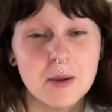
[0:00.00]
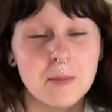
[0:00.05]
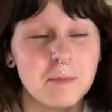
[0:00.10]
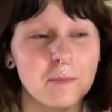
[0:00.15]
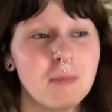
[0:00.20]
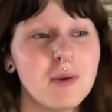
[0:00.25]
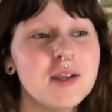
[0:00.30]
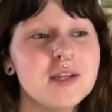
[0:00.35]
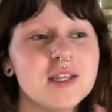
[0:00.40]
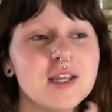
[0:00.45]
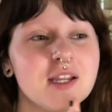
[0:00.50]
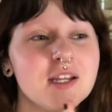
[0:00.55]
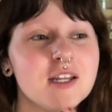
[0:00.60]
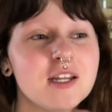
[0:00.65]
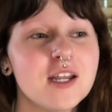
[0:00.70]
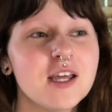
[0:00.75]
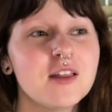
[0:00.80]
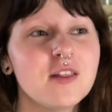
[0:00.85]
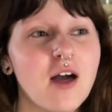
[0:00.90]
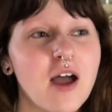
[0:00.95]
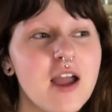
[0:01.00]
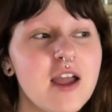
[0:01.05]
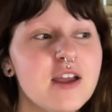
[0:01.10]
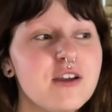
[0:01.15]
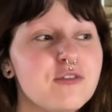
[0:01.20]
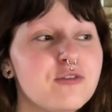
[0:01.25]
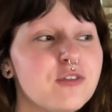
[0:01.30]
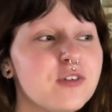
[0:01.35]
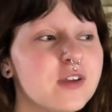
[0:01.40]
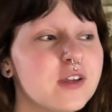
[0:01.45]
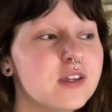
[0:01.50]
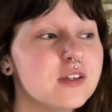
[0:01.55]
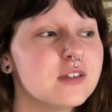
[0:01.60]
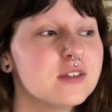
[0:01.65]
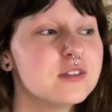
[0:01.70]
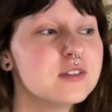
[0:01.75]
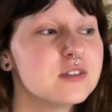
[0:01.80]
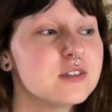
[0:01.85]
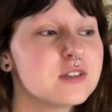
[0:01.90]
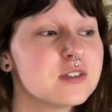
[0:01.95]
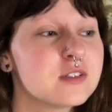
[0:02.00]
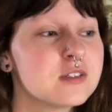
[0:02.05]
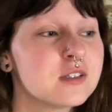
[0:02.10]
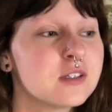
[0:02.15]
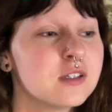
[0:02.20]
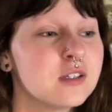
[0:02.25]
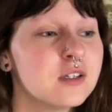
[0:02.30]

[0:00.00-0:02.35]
My day-to-day life is